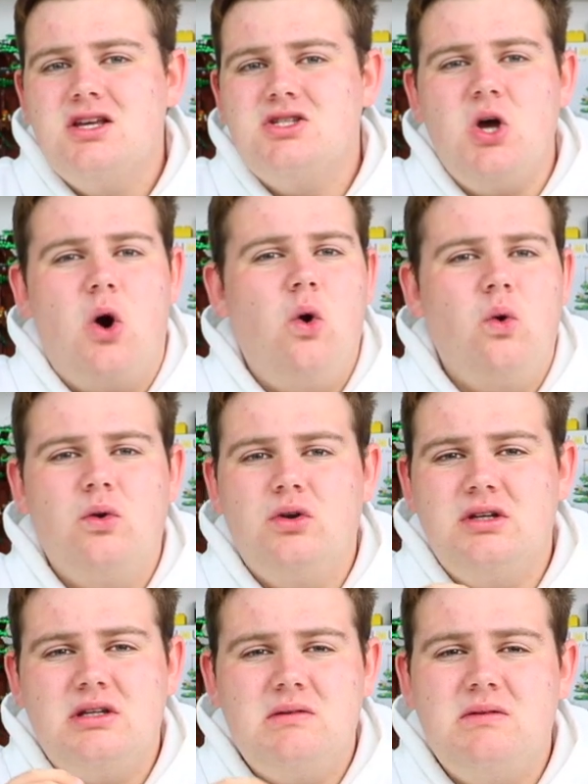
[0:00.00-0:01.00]
So
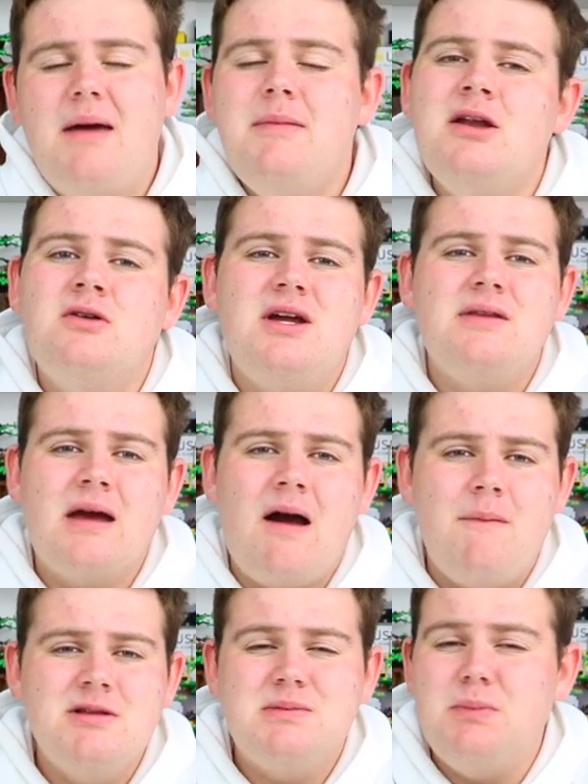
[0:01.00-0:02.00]
let me know down in the
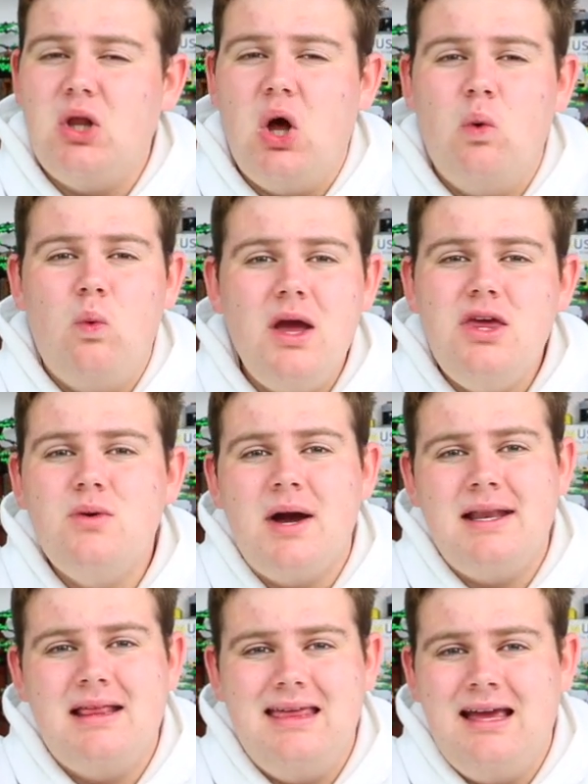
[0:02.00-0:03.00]
comments below what you
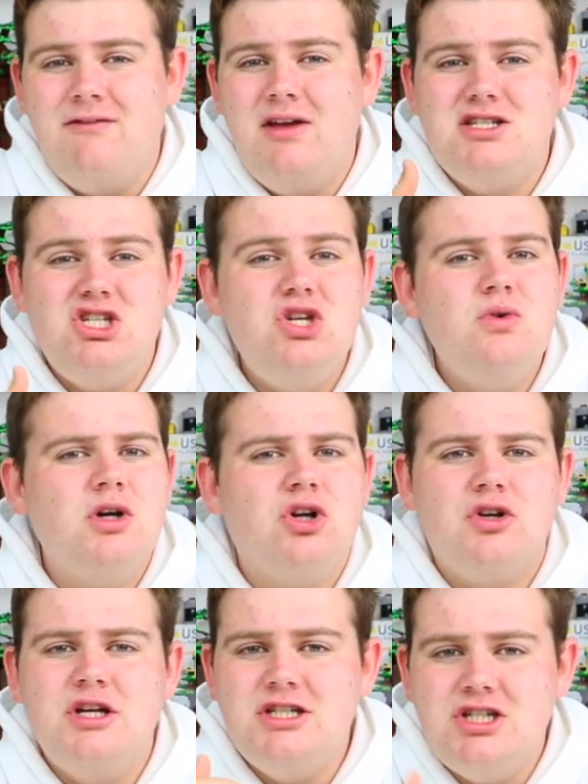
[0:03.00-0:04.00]
kind of think of it. Do you
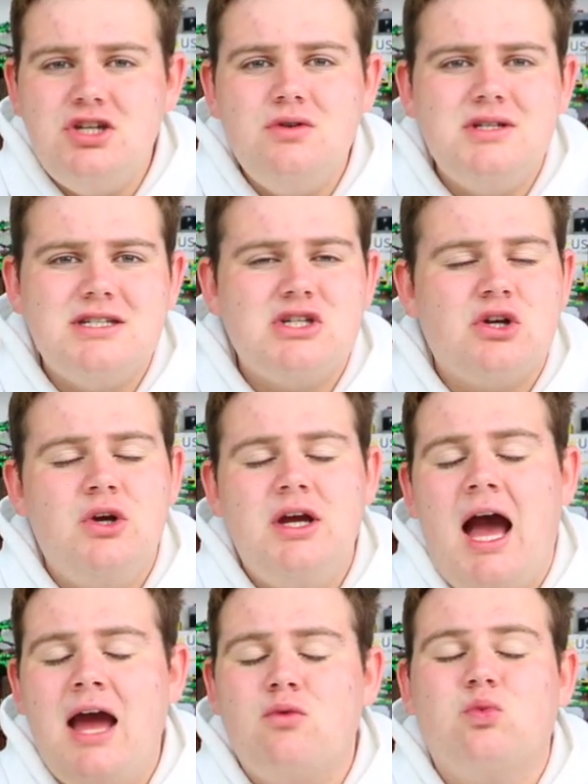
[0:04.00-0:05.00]
agree? Do you
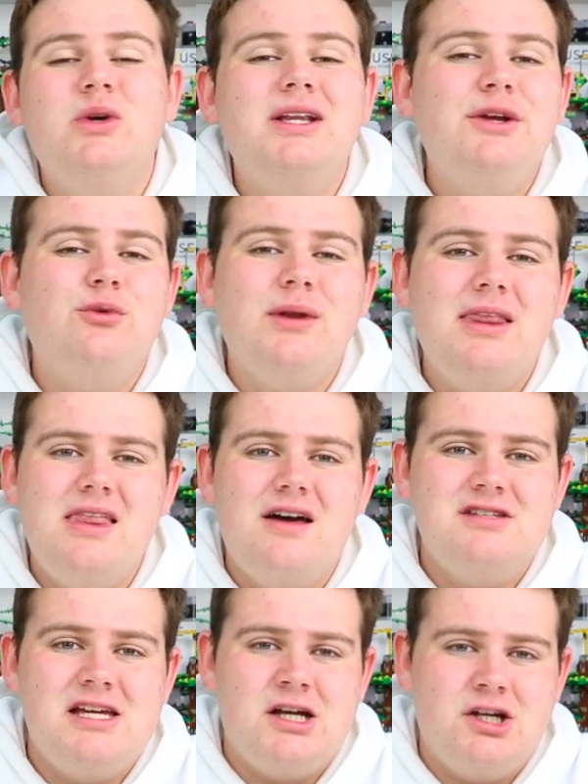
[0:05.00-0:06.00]
disagree? I'd really, really
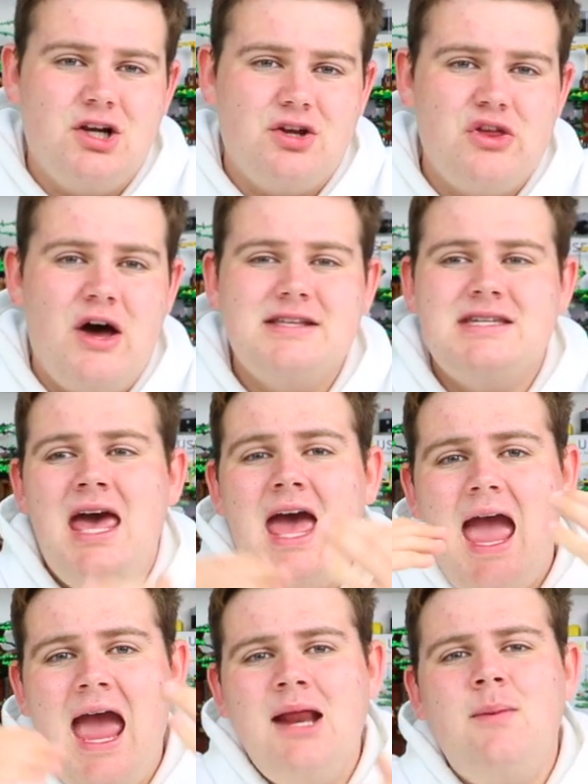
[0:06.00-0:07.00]
love to hear your thoughts.
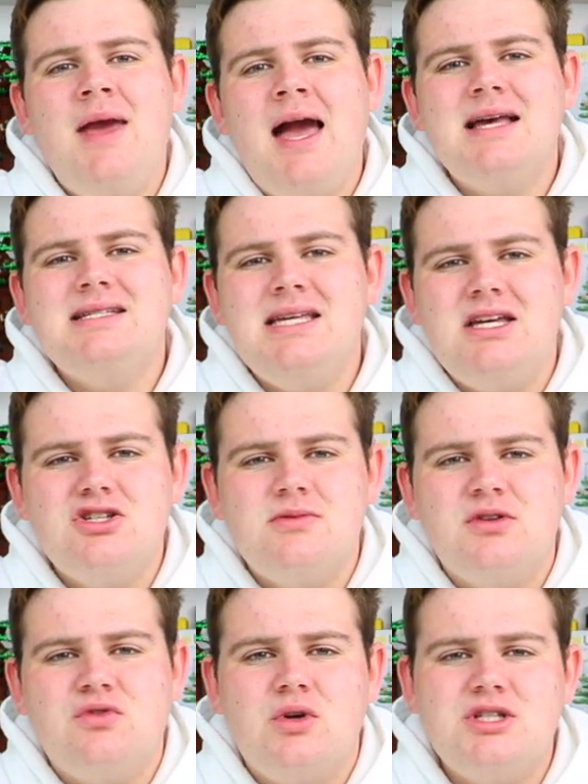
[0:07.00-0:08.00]
Anyway, guys, thank you so
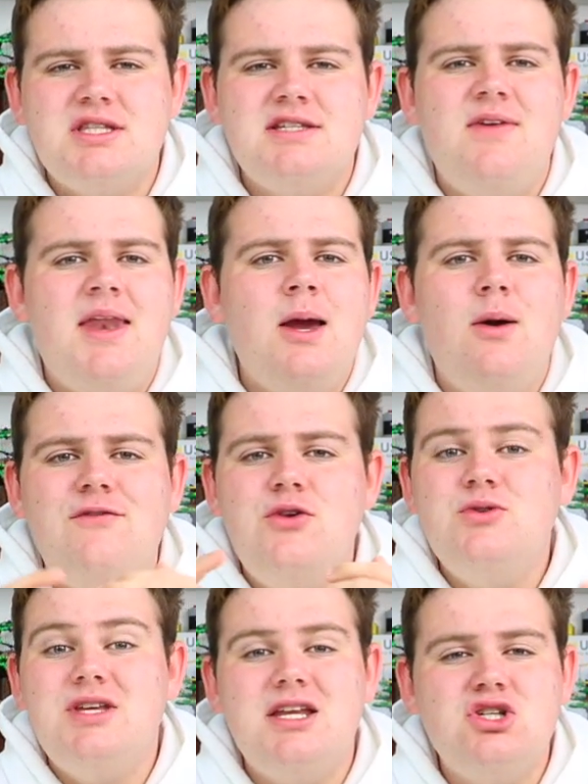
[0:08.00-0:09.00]
much for watching this video. If
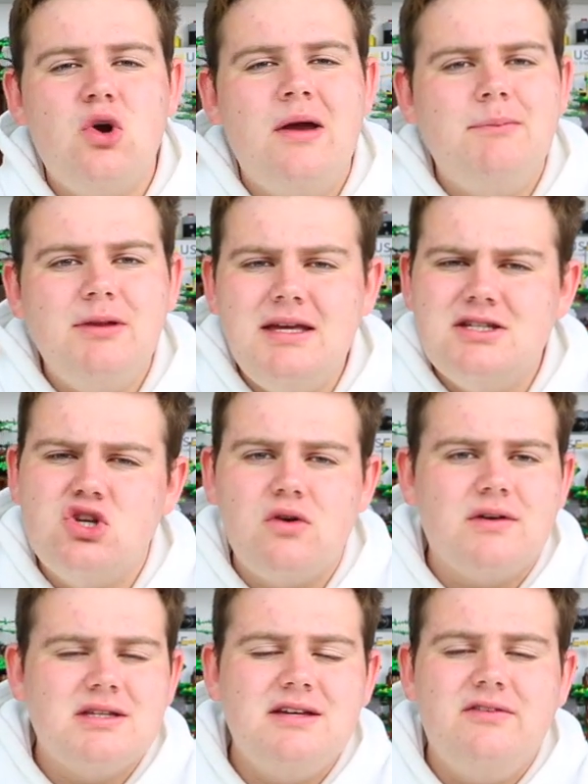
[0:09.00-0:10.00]
you did enjoy, please
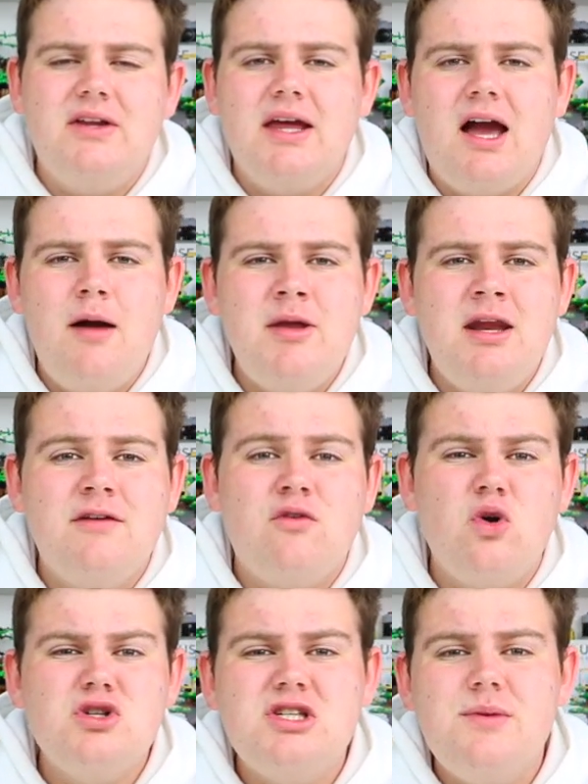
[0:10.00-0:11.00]
don't forget to leave a like, comment, and of
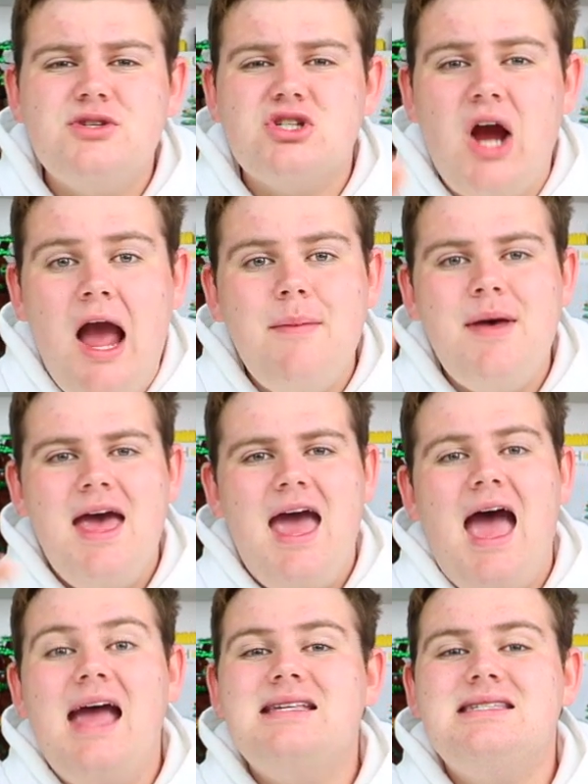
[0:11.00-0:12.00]
course, subscribe.
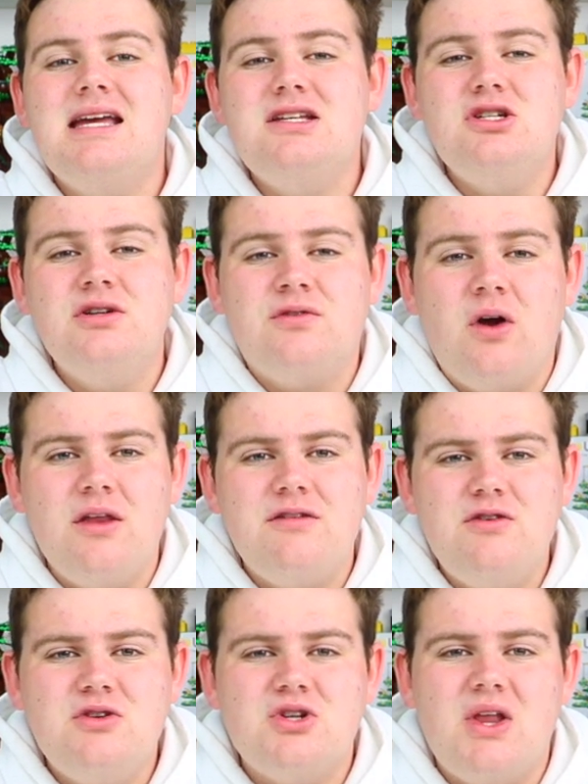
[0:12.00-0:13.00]
And stay tuned for all the
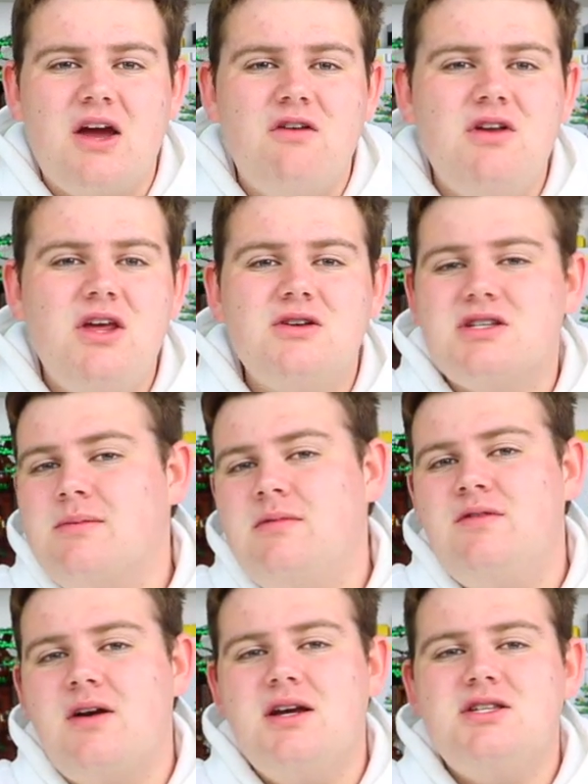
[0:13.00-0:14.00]
future LEGO videos
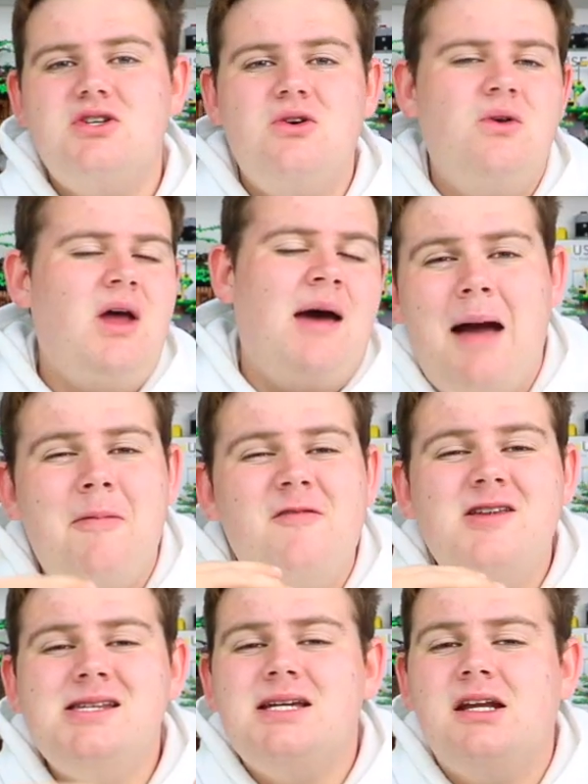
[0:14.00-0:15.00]
coming very soon. I'm
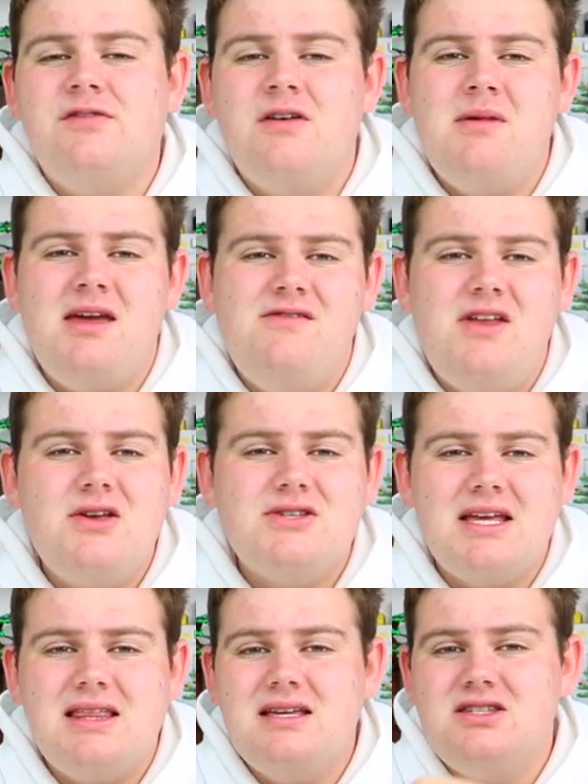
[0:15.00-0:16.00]
having a ton of fun making videos
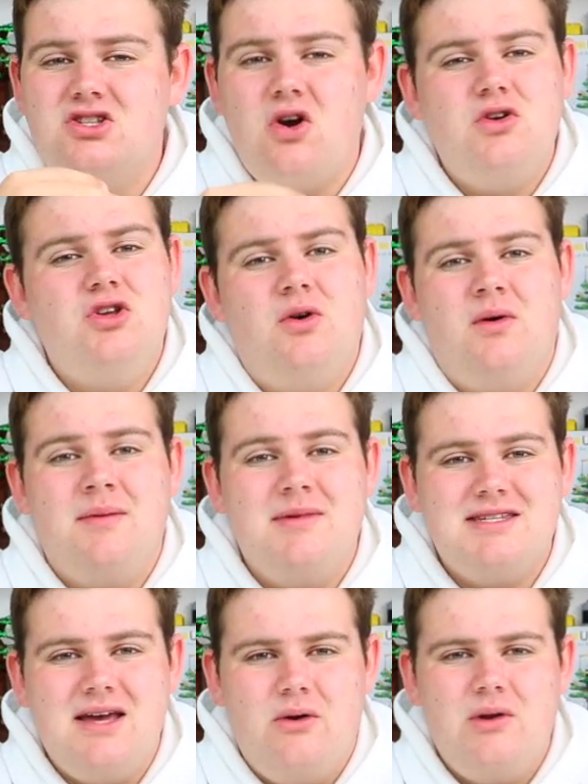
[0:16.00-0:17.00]
like this, so you don't want to
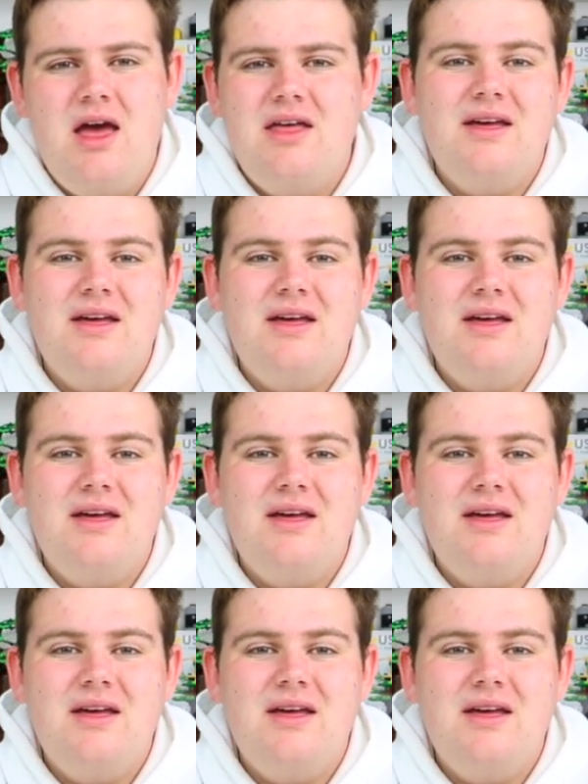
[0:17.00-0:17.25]
miss out.